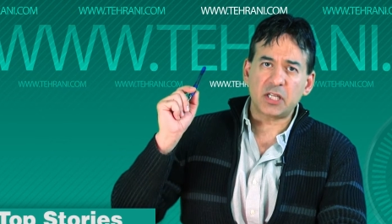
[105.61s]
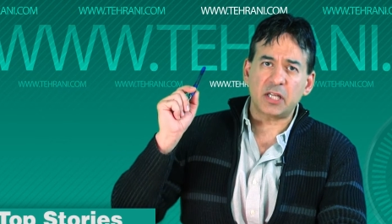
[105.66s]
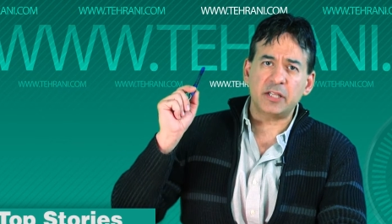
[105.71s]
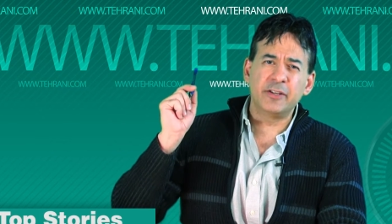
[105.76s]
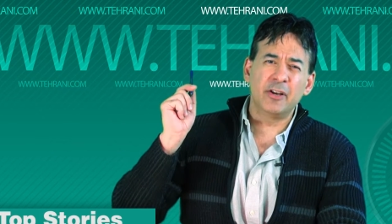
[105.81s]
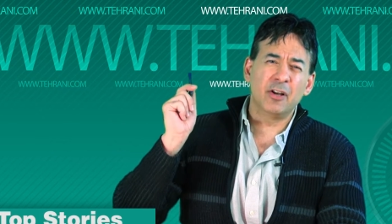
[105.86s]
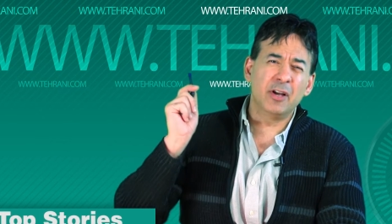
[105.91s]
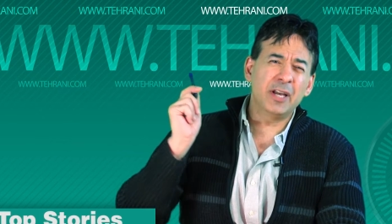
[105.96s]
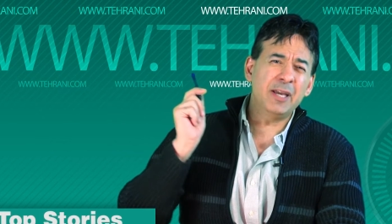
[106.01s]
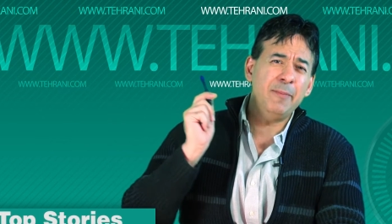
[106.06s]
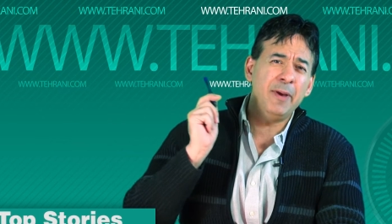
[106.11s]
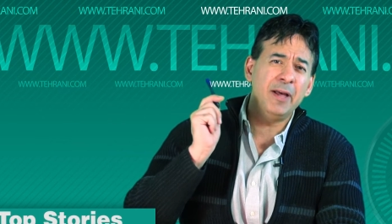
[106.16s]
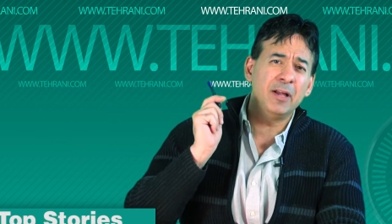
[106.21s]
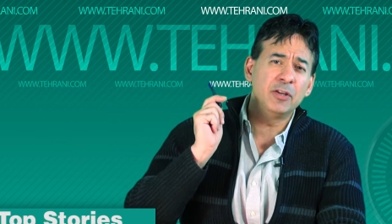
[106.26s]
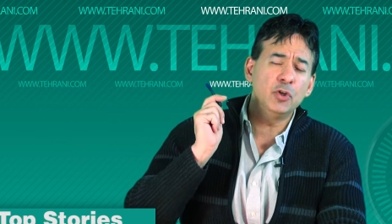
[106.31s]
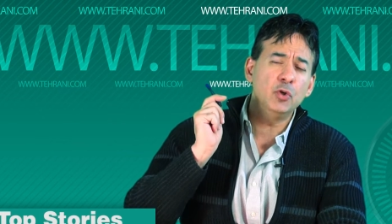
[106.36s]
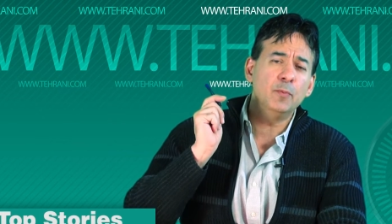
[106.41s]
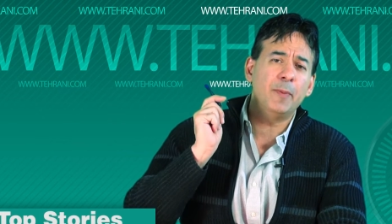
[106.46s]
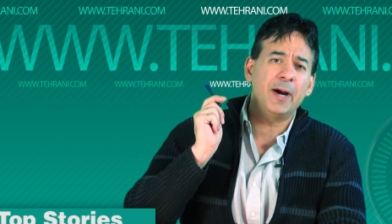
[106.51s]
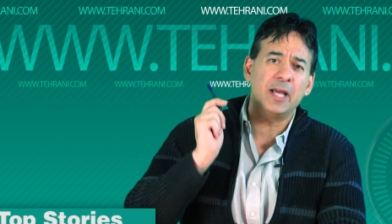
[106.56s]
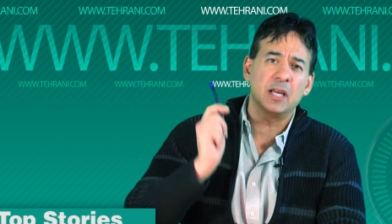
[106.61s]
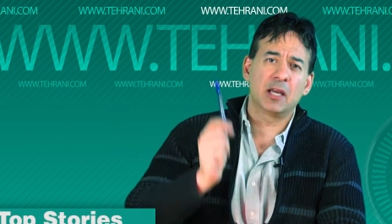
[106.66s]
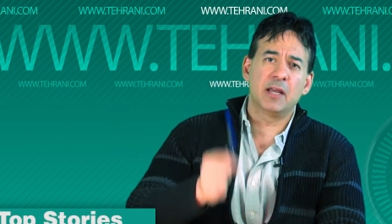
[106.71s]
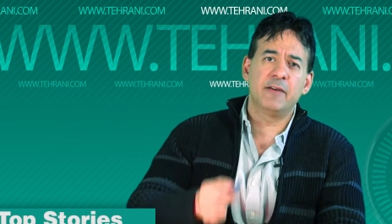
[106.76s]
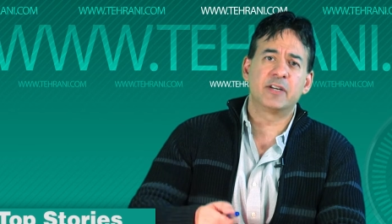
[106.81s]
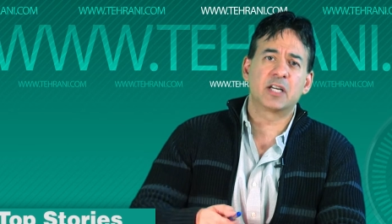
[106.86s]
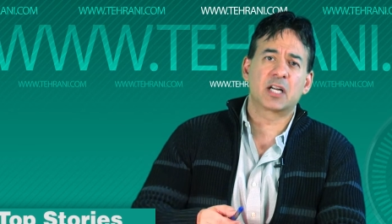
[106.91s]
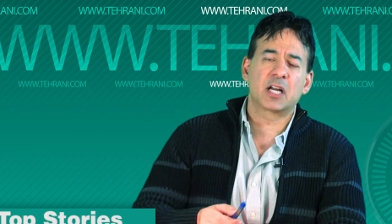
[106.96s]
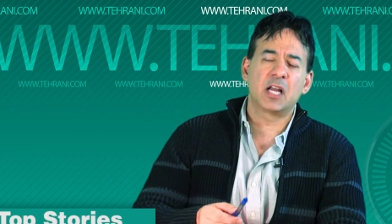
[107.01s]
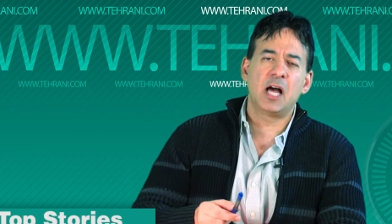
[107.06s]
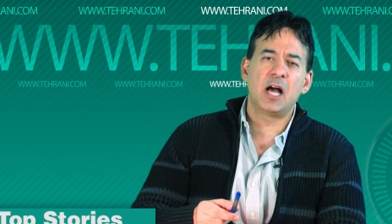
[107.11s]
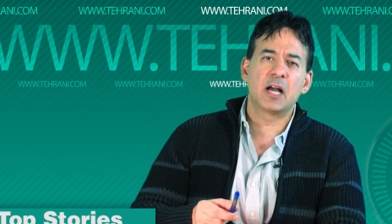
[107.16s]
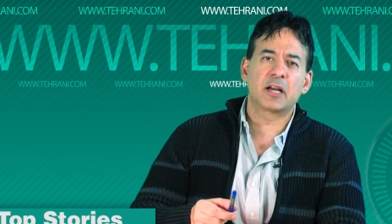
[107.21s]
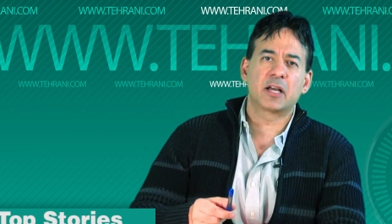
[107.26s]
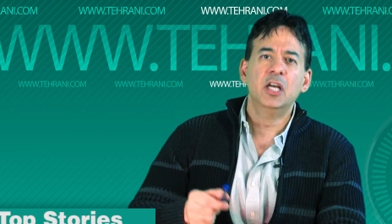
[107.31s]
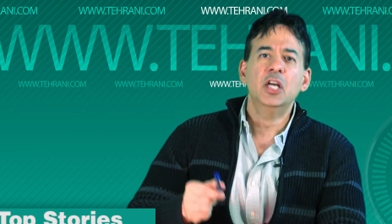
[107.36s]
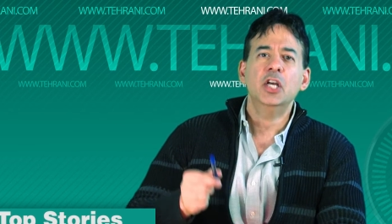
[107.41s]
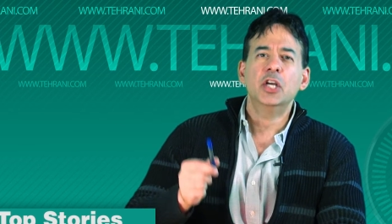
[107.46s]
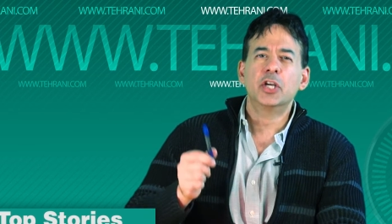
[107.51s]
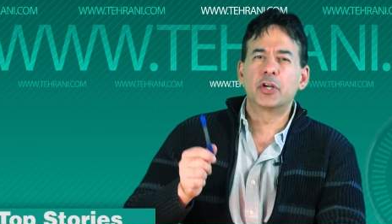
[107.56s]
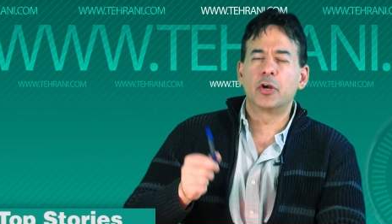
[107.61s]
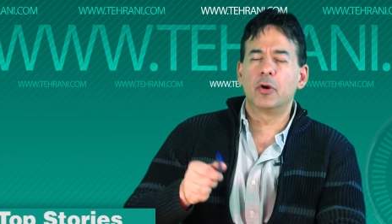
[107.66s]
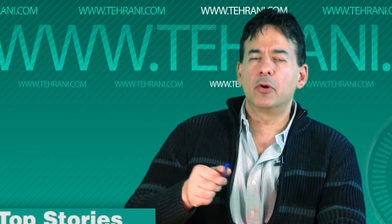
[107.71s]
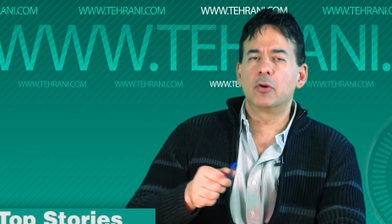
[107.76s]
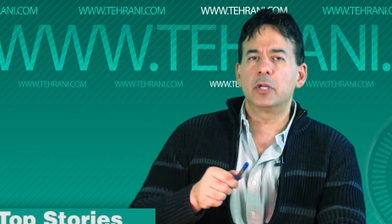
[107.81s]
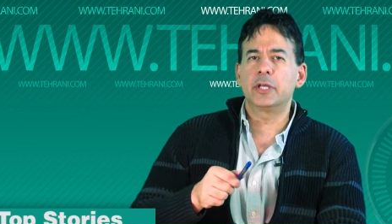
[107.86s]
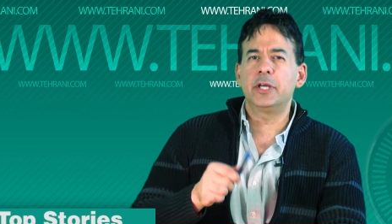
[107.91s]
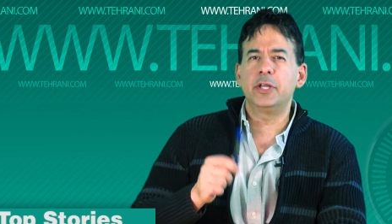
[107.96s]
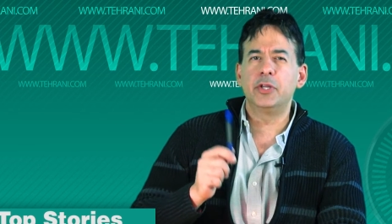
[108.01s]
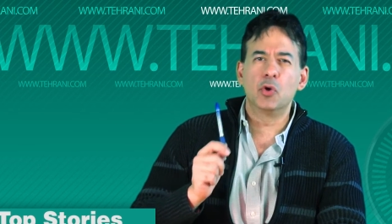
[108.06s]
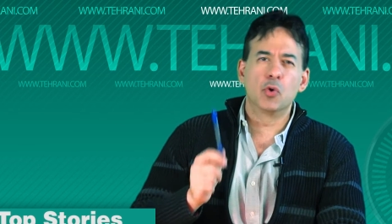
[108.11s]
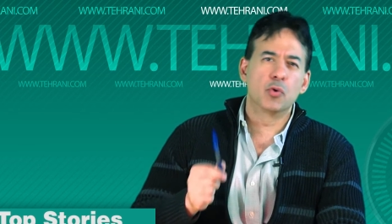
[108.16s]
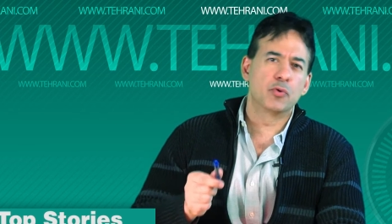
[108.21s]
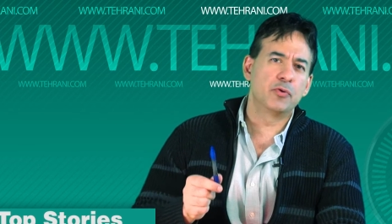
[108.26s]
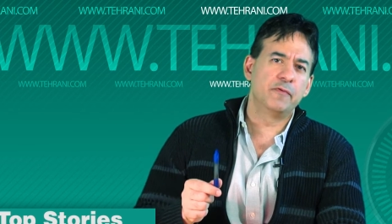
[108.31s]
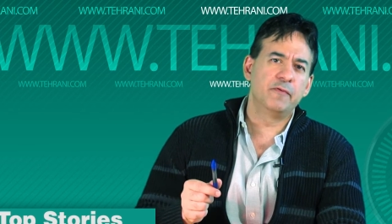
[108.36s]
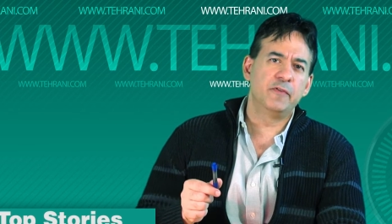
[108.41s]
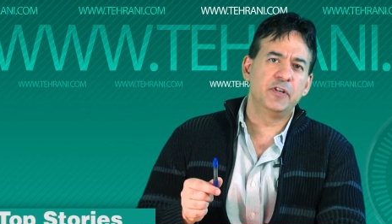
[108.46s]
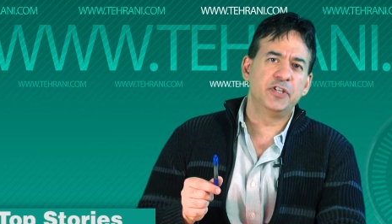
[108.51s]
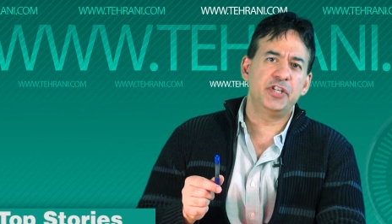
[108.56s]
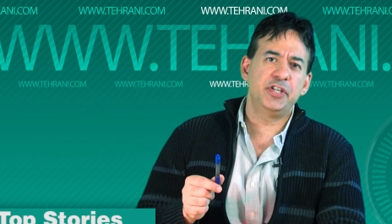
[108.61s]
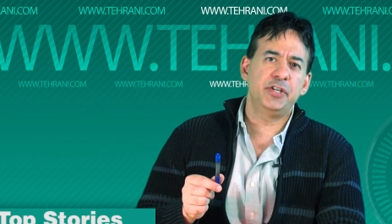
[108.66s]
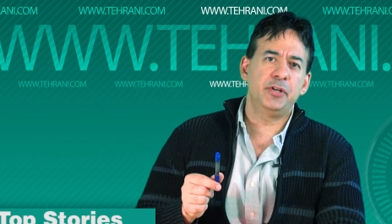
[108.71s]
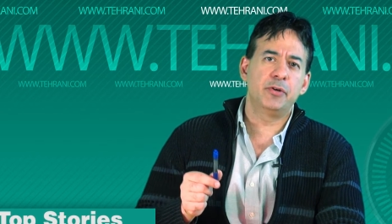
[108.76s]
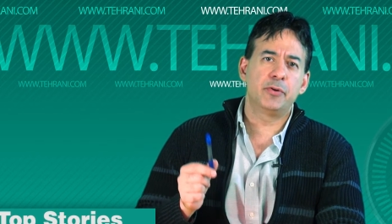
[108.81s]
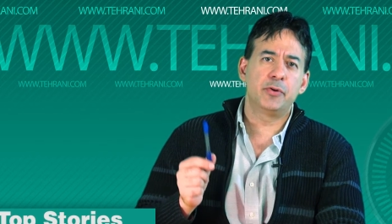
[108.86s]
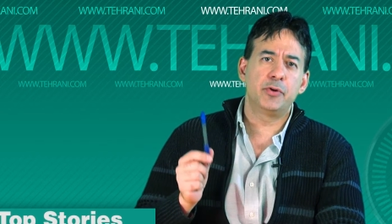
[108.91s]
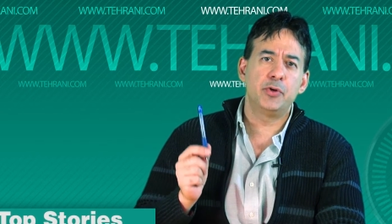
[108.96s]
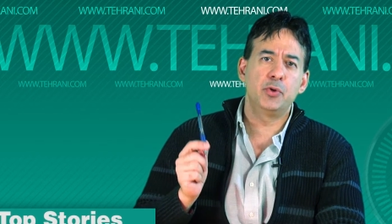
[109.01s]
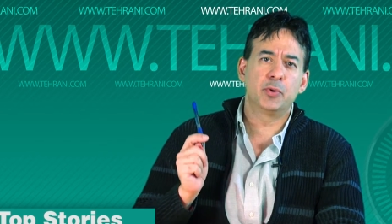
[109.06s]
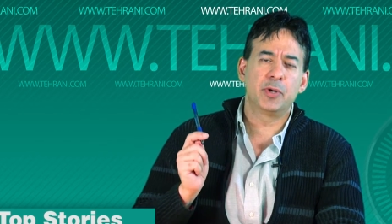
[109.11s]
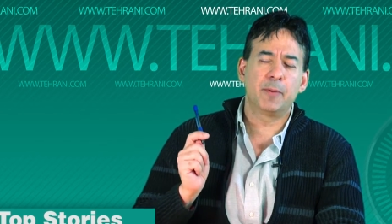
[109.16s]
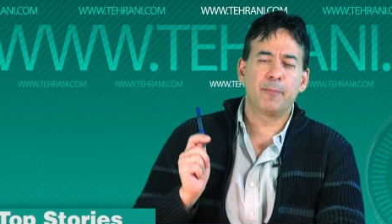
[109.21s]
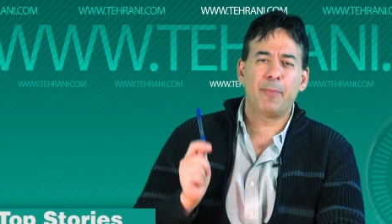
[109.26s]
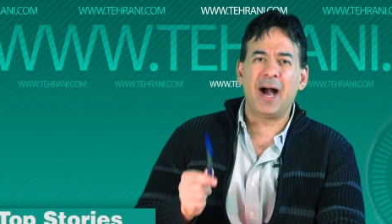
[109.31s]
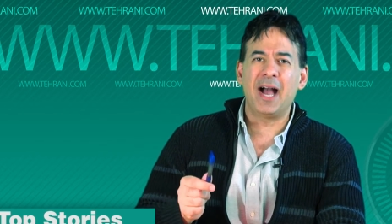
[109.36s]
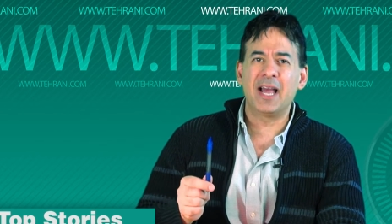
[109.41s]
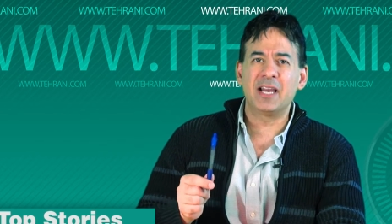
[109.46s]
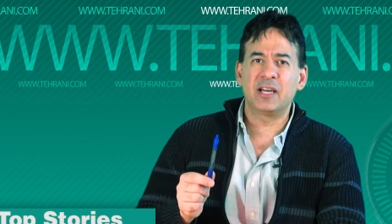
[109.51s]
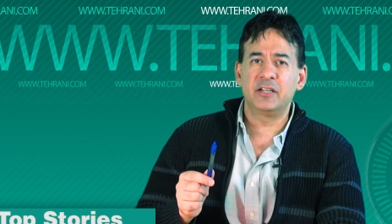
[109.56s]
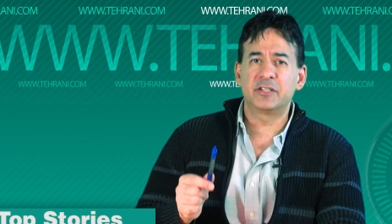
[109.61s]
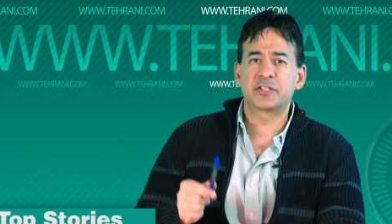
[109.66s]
They'll email you by 11 o'clock. Currently in Northern Virginia, they're doing a pilot.